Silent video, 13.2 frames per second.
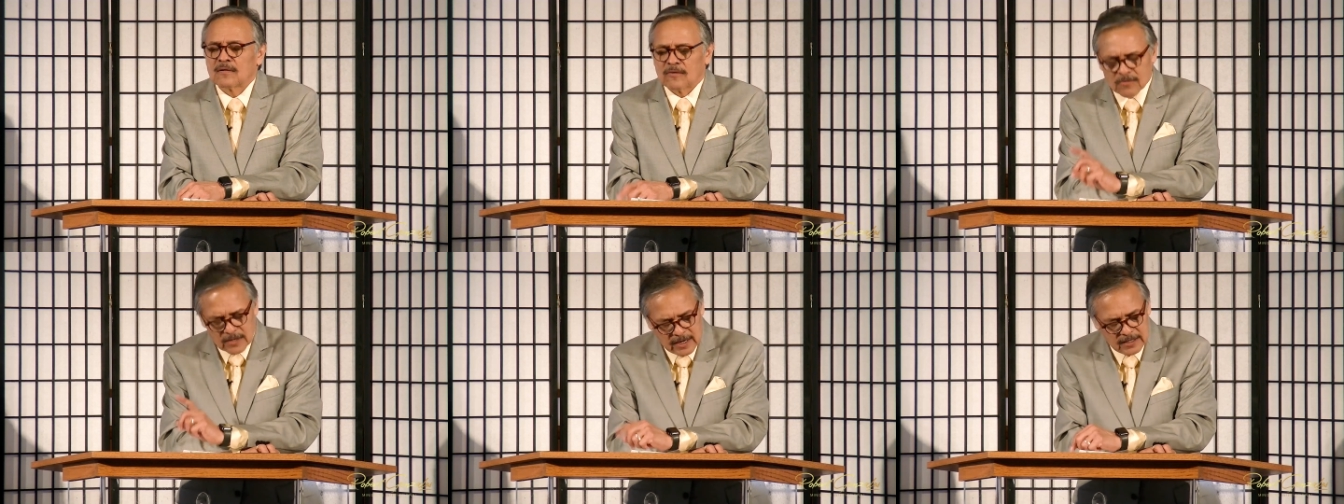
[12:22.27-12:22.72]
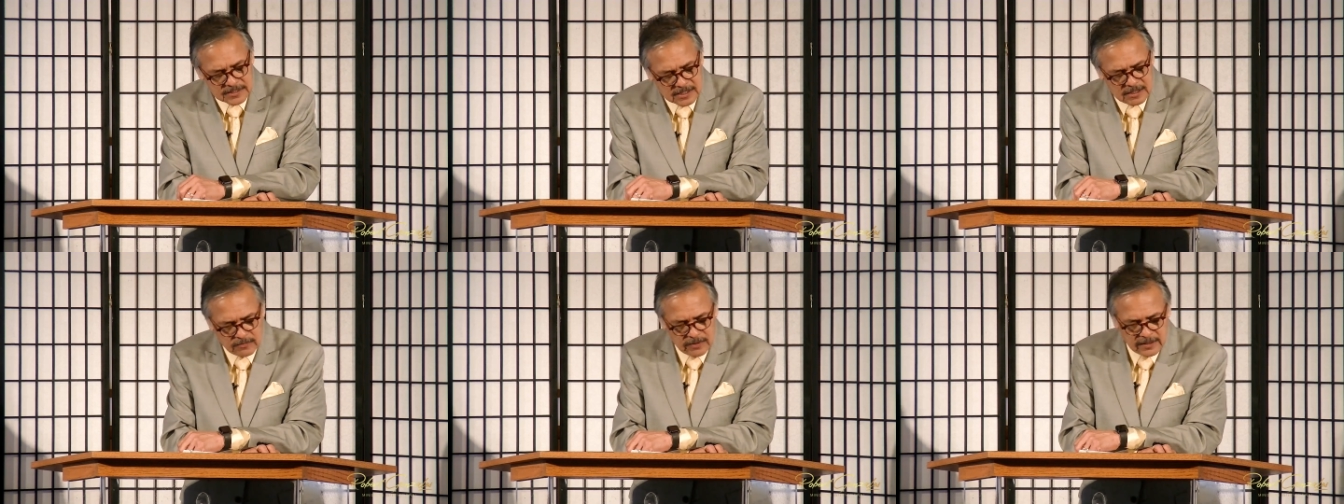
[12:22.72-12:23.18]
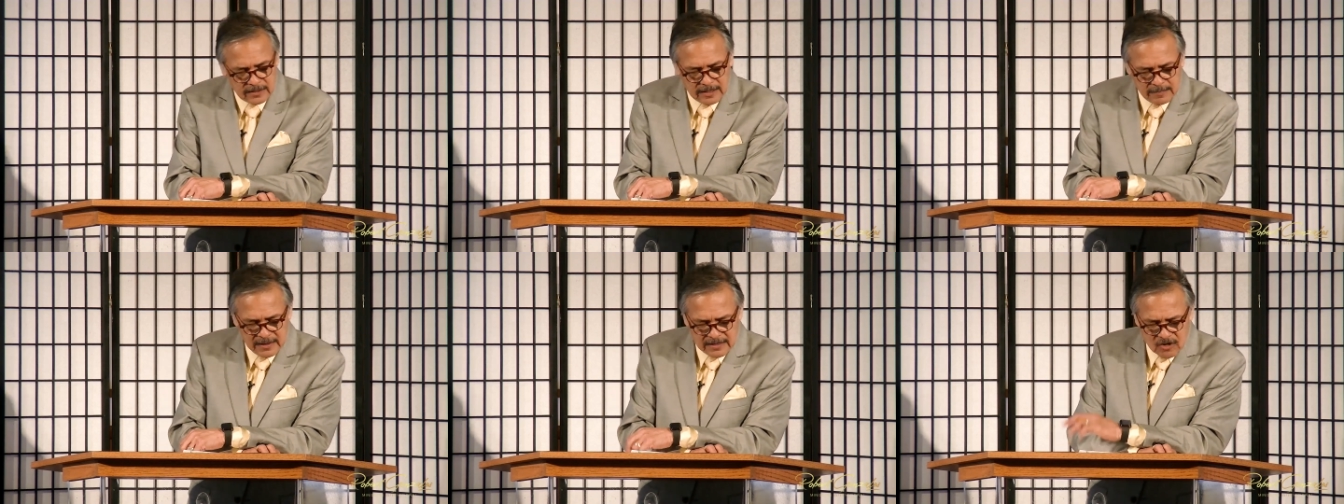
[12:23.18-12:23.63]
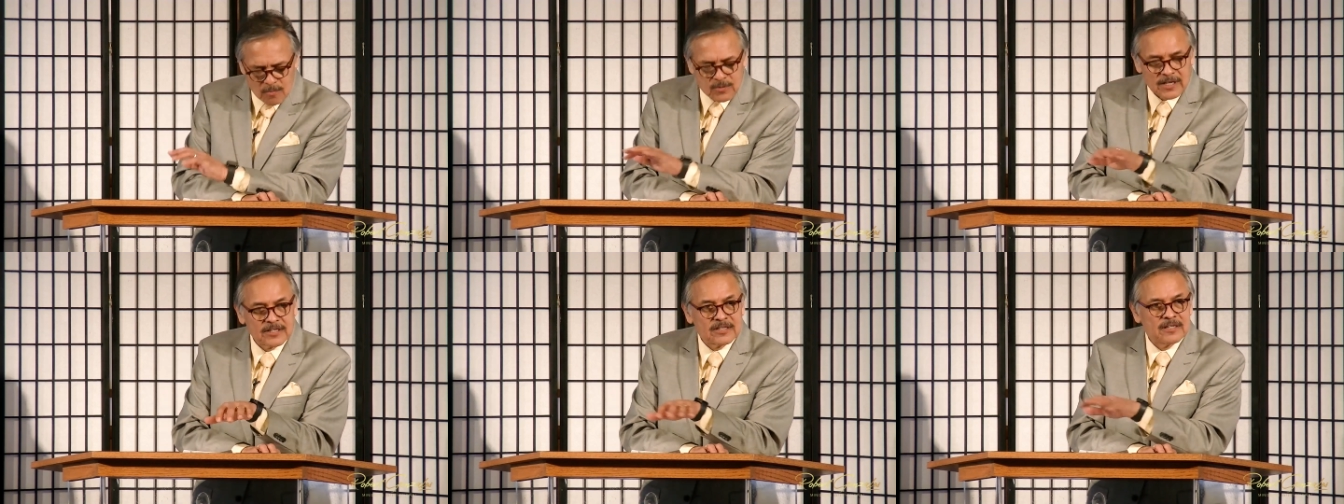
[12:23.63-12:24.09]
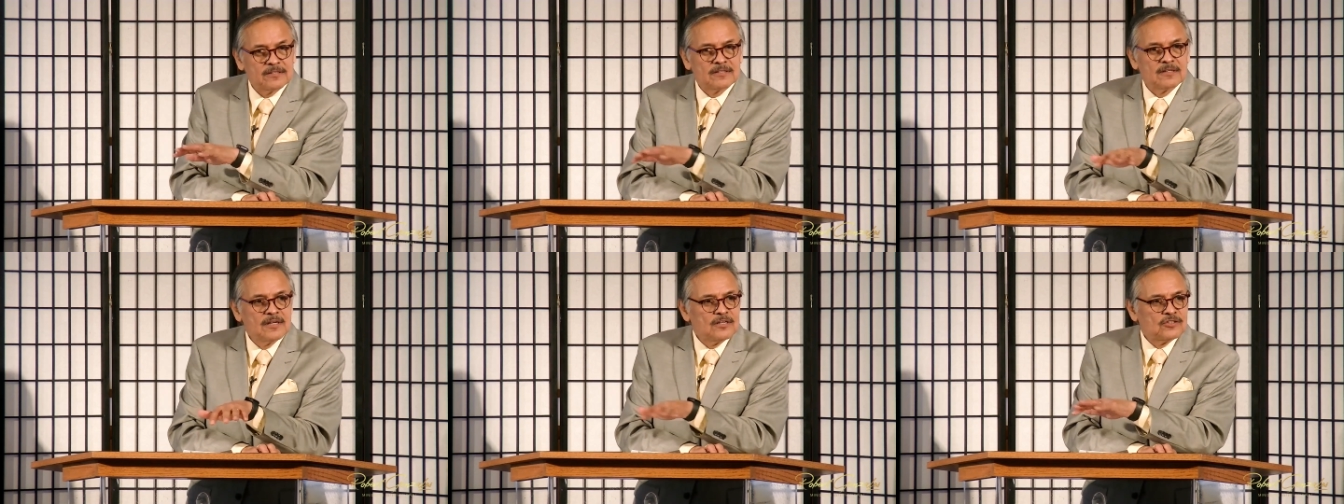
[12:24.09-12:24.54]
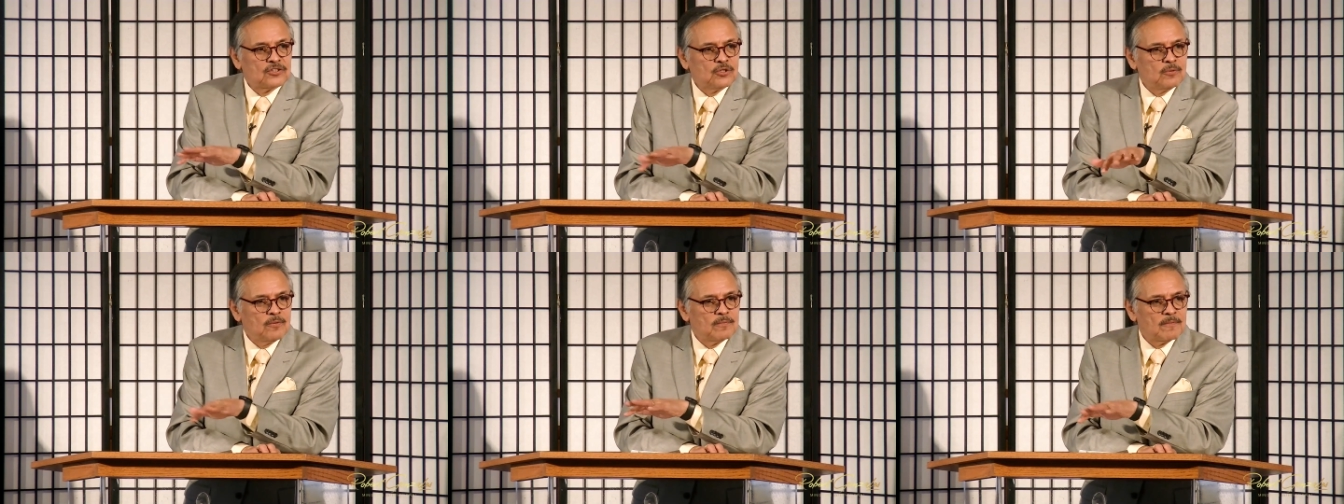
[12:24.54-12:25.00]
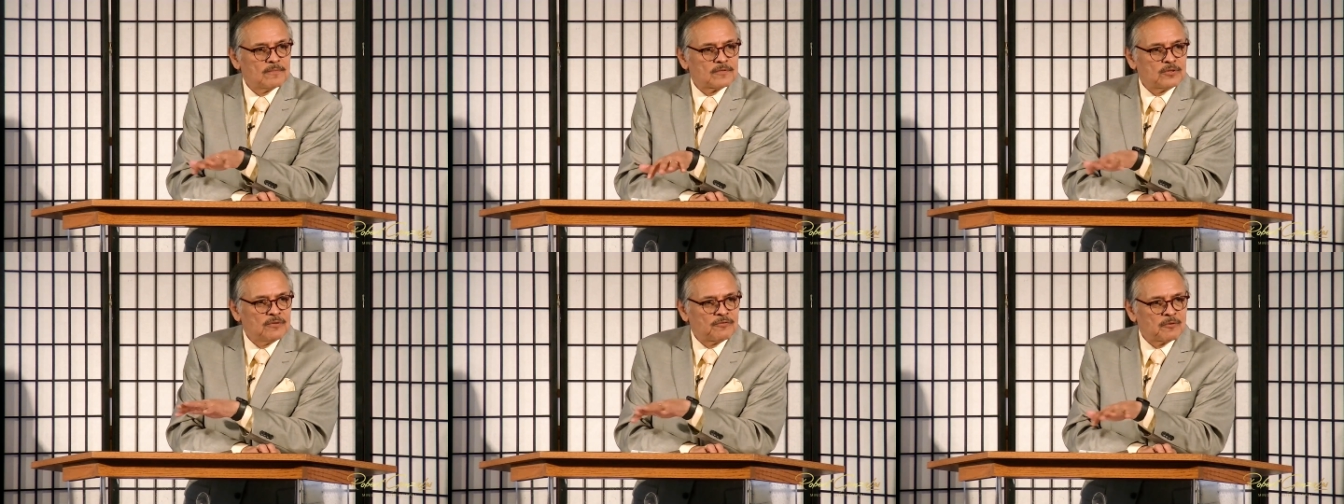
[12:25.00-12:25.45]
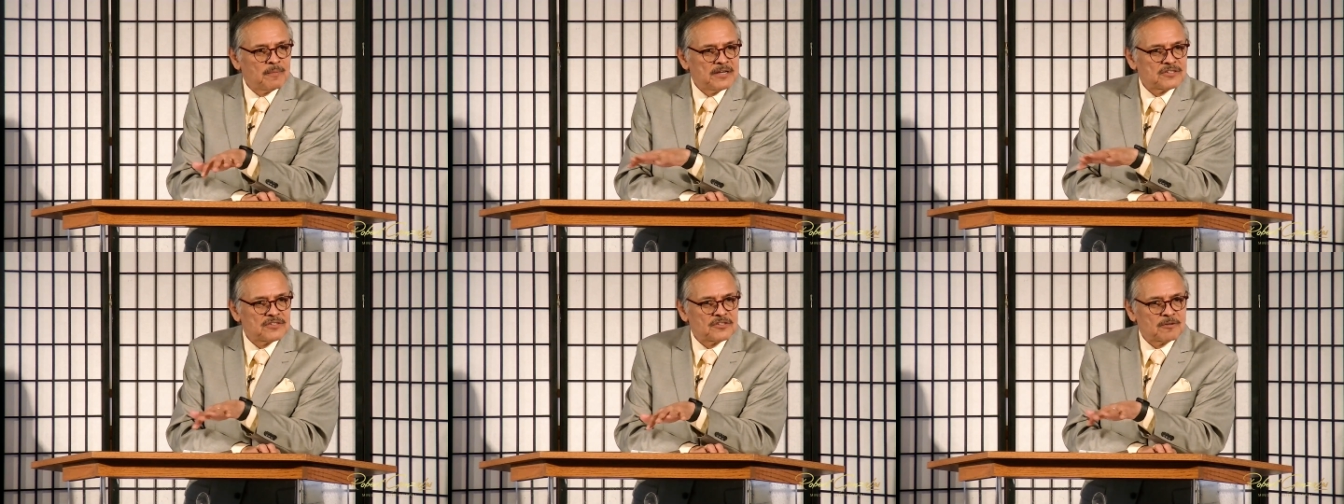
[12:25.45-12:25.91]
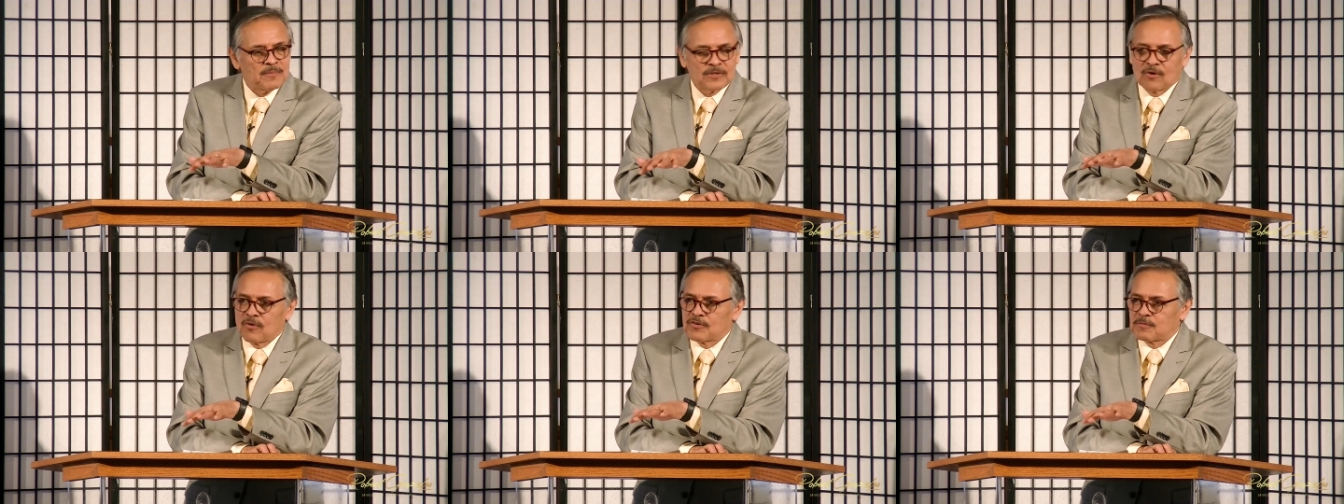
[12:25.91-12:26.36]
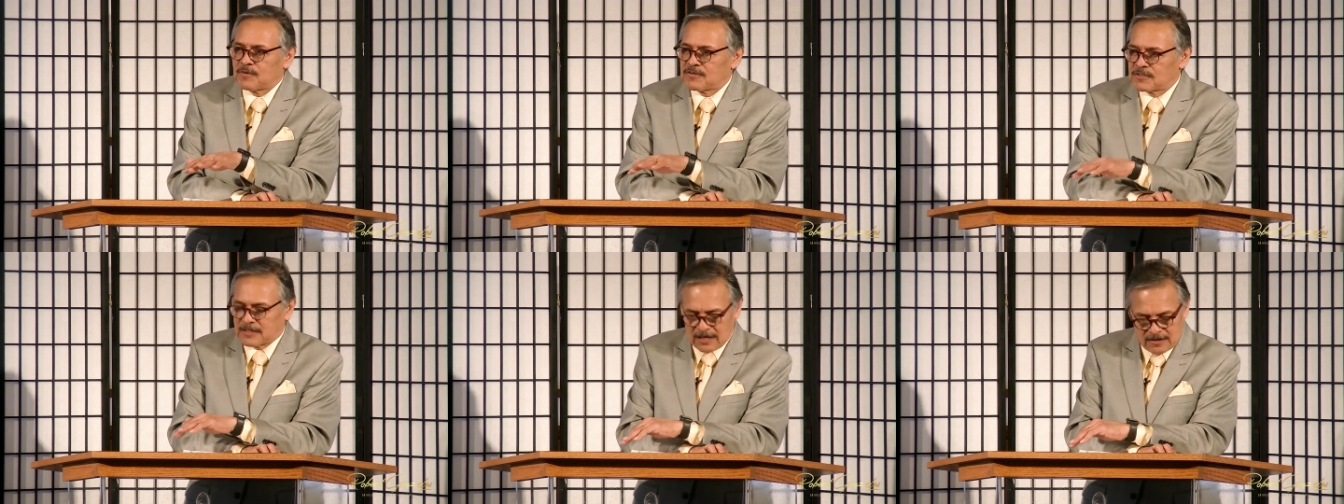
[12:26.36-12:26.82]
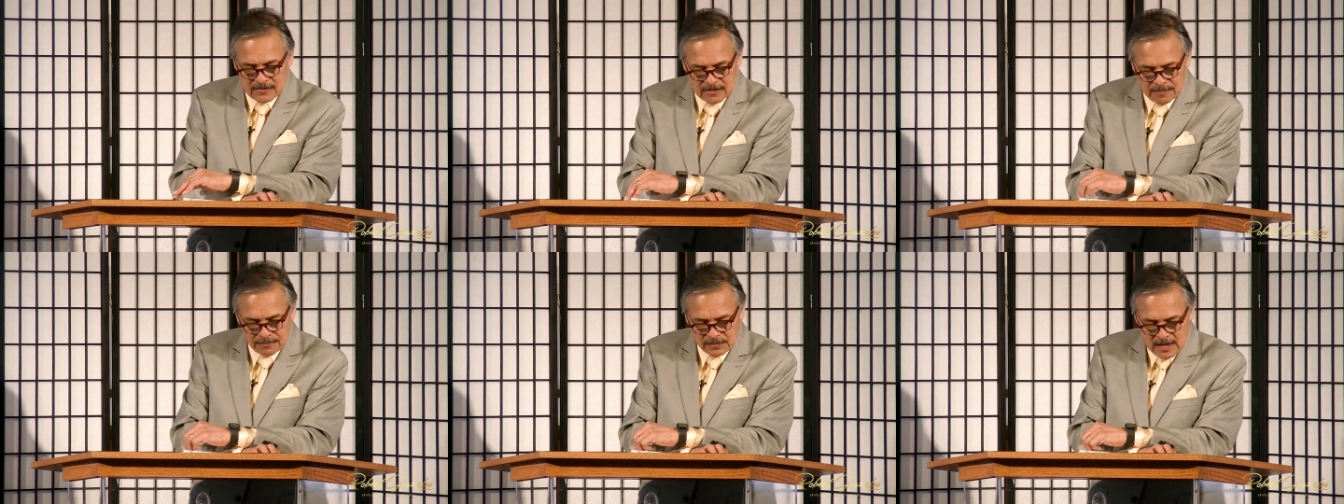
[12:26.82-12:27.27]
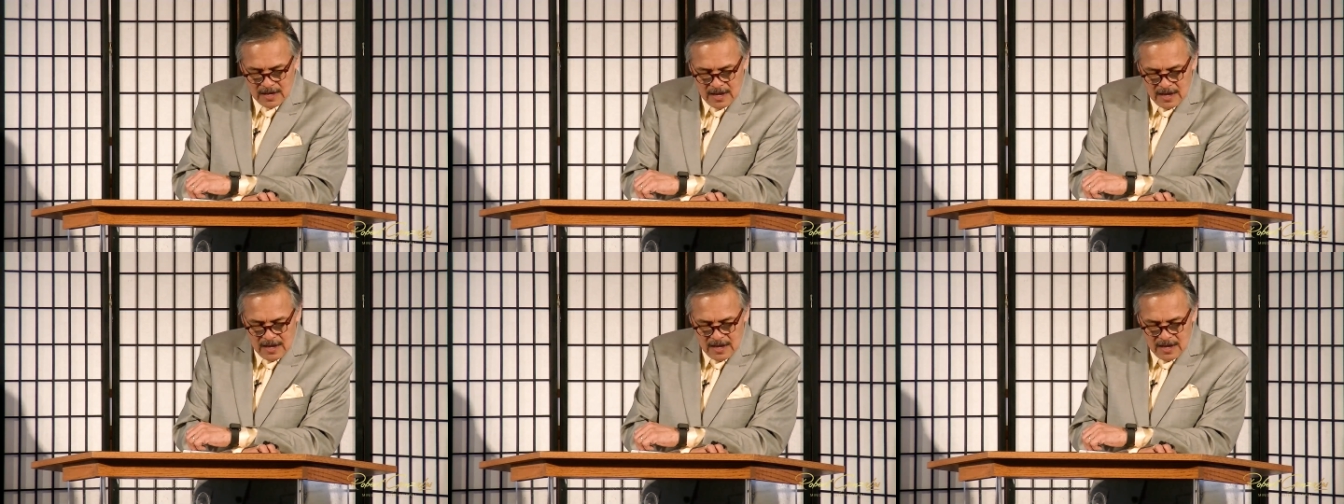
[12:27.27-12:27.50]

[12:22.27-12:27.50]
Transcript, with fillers: Okay, let's keep reading. Amen. It's almost like you're getting two informations here, but the Holy Spirit is telling us something.